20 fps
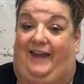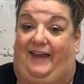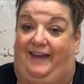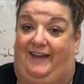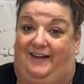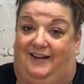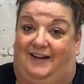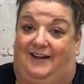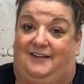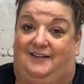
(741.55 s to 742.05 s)

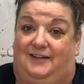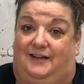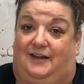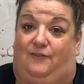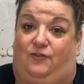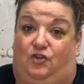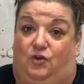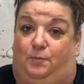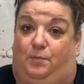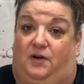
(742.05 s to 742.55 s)
And
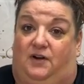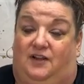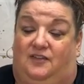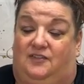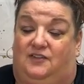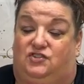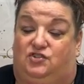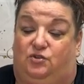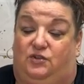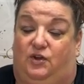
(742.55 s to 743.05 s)
if you put
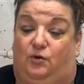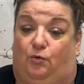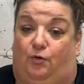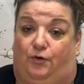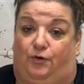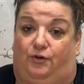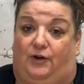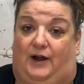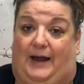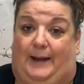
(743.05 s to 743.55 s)
in do the
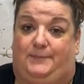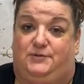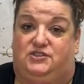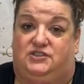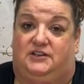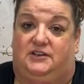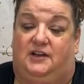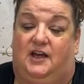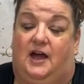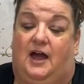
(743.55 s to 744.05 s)
order
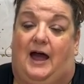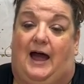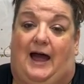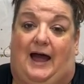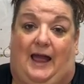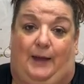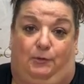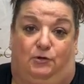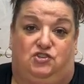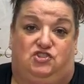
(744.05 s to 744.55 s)
option,
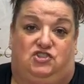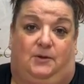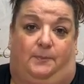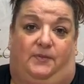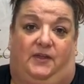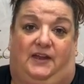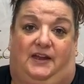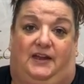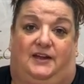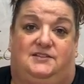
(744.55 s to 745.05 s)
I will
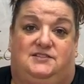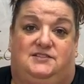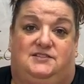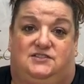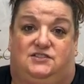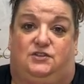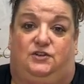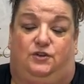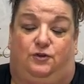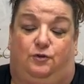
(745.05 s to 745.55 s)
ship the
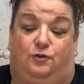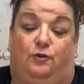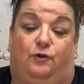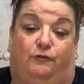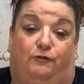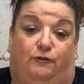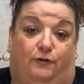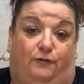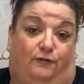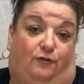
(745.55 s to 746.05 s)
kits to you
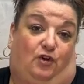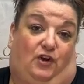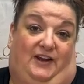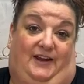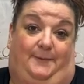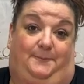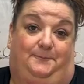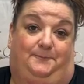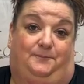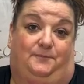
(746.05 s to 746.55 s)
for
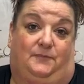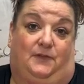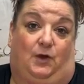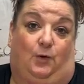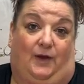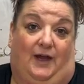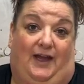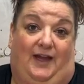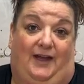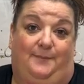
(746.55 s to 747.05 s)
free
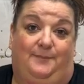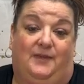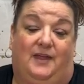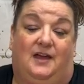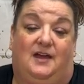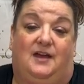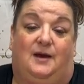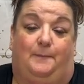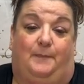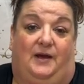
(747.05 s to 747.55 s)
okay?
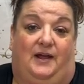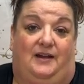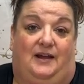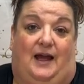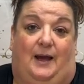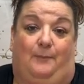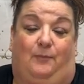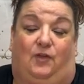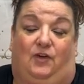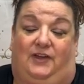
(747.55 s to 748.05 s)

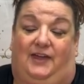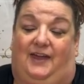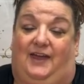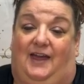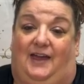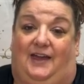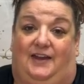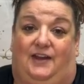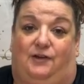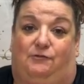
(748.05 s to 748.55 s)
But I'm
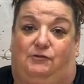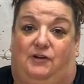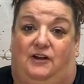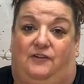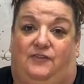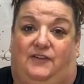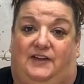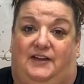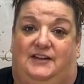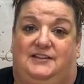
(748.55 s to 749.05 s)
looking at getting
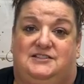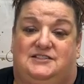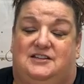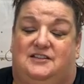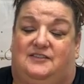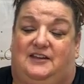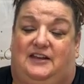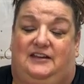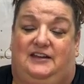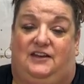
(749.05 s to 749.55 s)
rid of
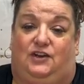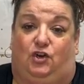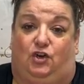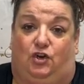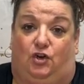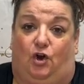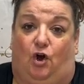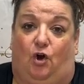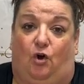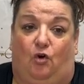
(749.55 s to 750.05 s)
kits. They need a
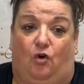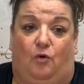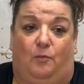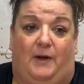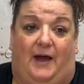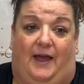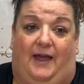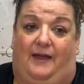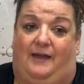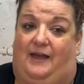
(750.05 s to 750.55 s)
good
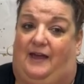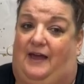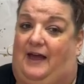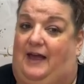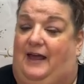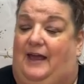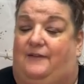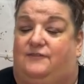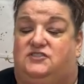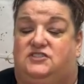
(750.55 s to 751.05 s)
home. I,
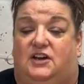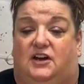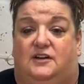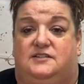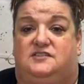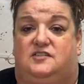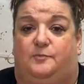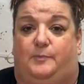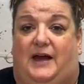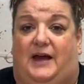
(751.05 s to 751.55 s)
I have
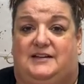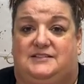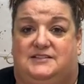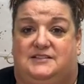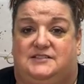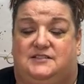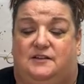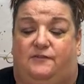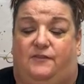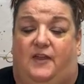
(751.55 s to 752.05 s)
tons of
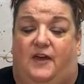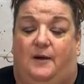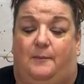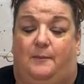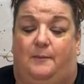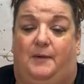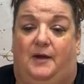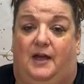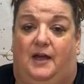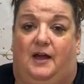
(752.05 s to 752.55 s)
boxes of
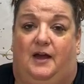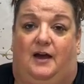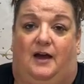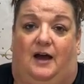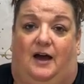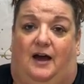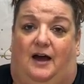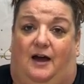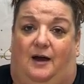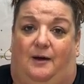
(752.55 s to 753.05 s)
them,
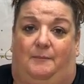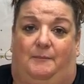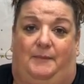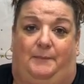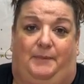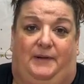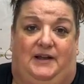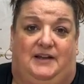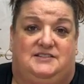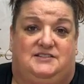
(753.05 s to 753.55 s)

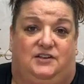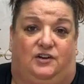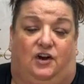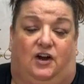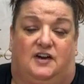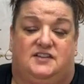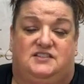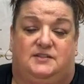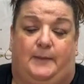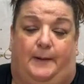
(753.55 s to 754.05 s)
um, but it's an
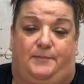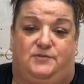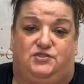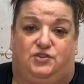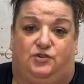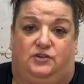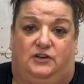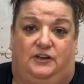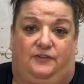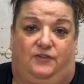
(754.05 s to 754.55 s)
awesome
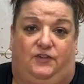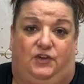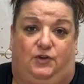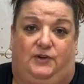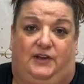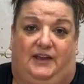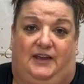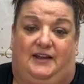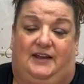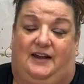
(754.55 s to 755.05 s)
opportunity for
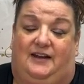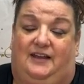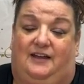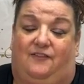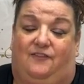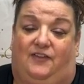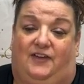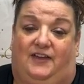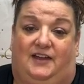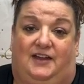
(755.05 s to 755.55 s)
you to get
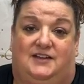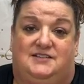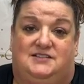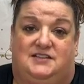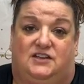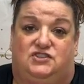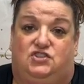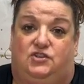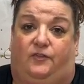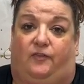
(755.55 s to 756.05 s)
any of
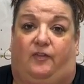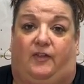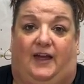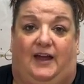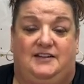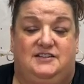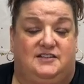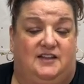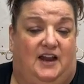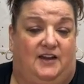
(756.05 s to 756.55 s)
kits that you've
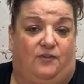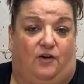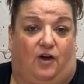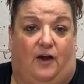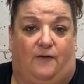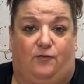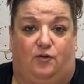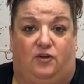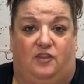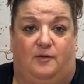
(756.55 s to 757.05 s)
liked that I've
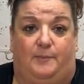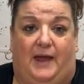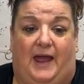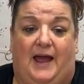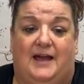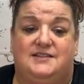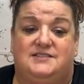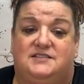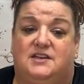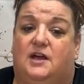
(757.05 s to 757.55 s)
offered in the
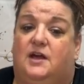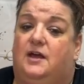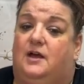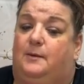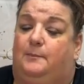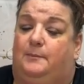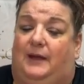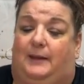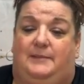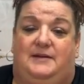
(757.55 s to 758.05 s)
past,
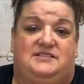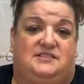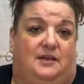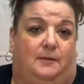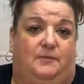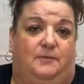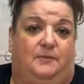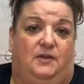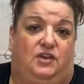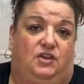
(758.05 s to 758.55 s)
maybe
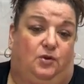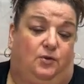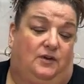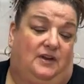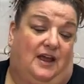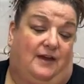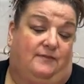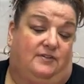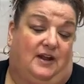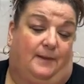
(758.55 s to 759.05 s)
some that you
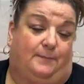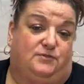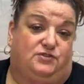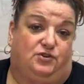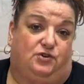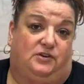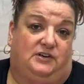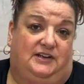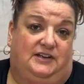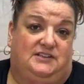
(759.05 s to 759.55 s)
didn't have an
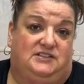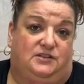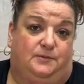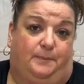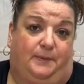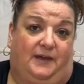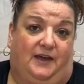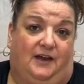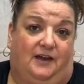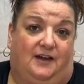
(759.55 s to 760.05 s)
opportunity to
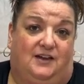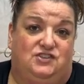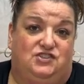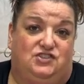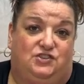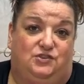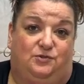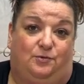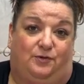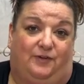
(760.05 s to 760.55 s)
pick
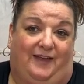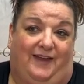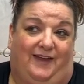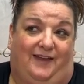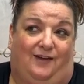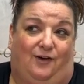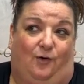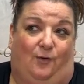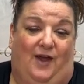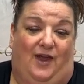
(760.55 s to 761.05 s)
because you were
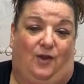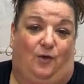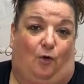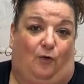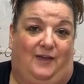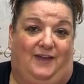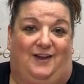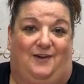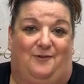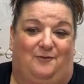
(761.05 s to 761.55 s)
like, oh, I can
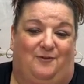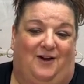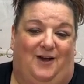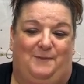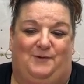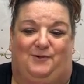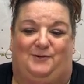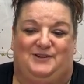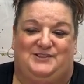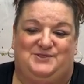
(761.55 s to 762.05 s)
only get
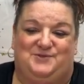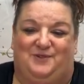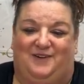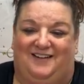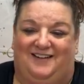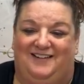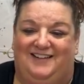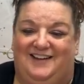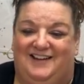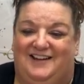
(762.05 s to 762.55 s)
one, but which
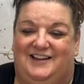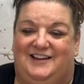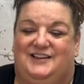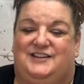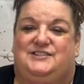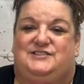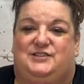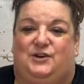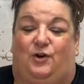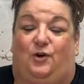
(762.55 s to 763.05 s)
one?
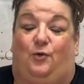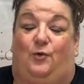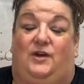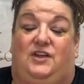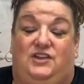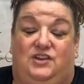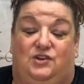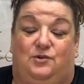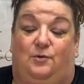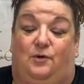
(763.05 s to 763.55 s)
So
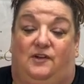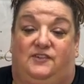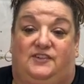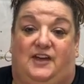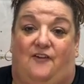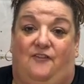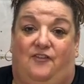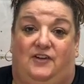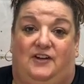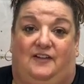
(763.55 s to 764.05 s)
you will
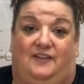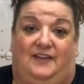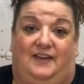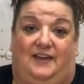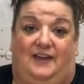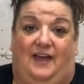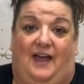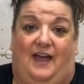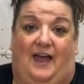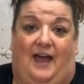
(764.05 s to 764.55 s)

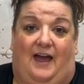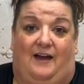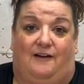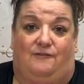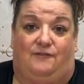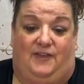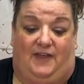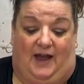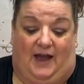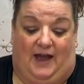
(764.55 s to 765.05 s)
definitely
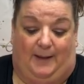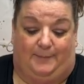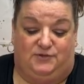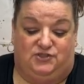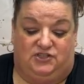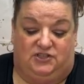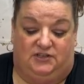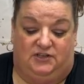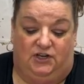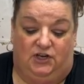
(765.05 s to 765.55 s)
have the
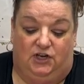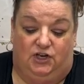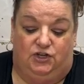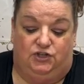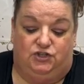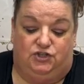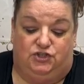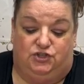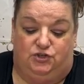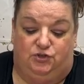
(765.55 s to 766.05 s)
option
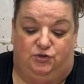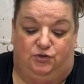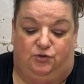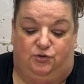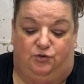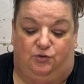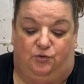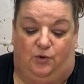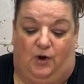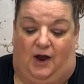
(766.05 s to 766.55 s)

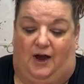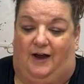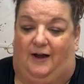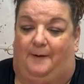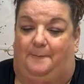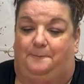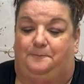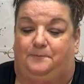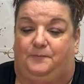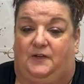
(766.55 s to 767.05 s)
to,
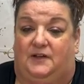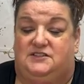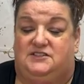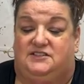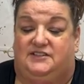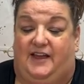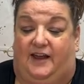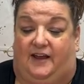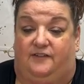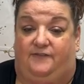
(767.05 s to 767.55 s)
um,
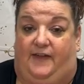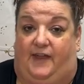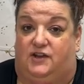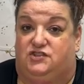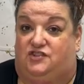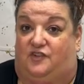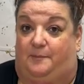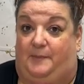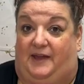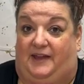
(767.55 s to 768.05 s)
to take
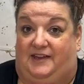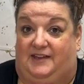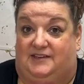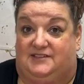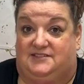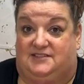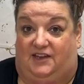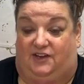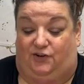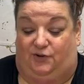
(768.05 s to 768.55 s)
advantage of my
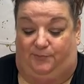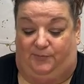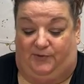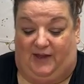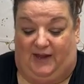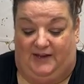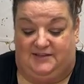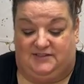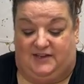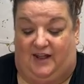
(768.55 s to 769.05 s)
kit sale,
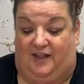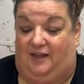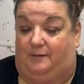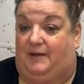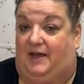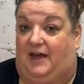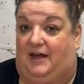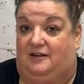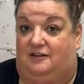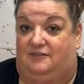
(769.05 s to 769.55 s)
okay? It's kind of like
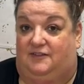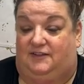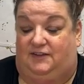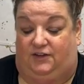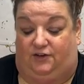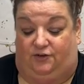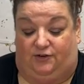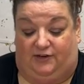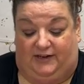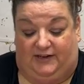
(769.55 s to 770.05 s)
my end of the
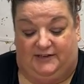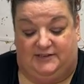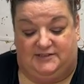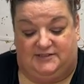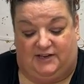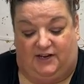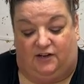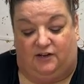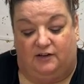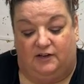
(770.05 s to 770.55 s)
year kit
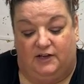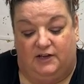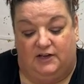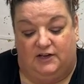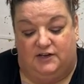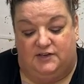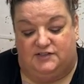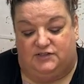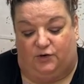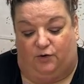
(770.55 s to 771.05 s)
sale.
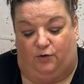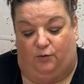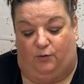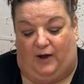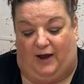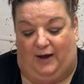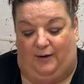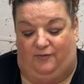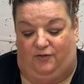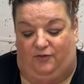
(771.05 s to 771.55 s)
So
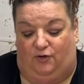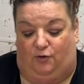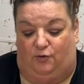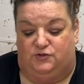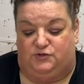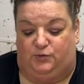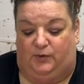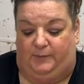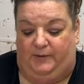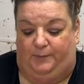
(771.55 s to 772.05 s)
I
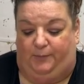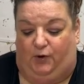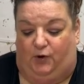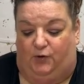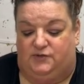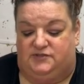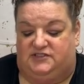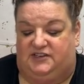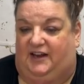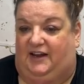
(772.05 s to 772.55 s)
those will be
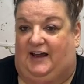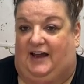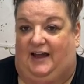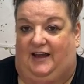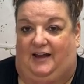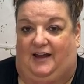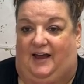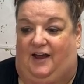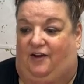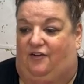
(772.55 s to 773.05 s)
posting.
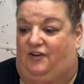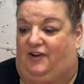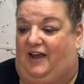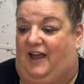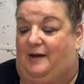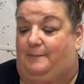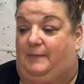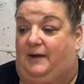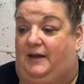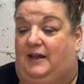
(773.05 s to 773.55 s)
I, I
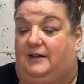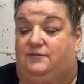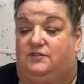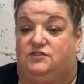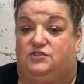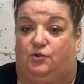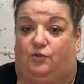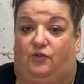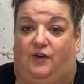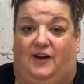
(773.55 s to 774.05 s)
already have my
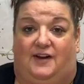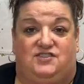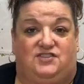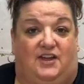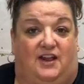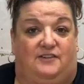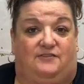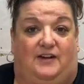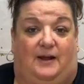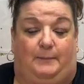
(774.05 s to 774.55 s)
inventory. I
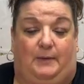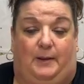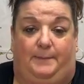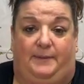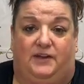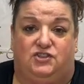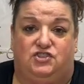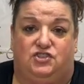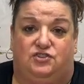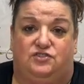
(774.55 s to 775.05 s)
just got to find my
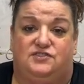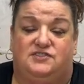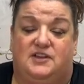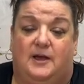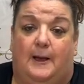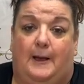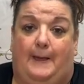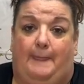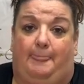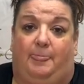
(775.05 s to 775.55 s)

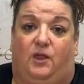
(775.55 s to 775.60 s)
pictures.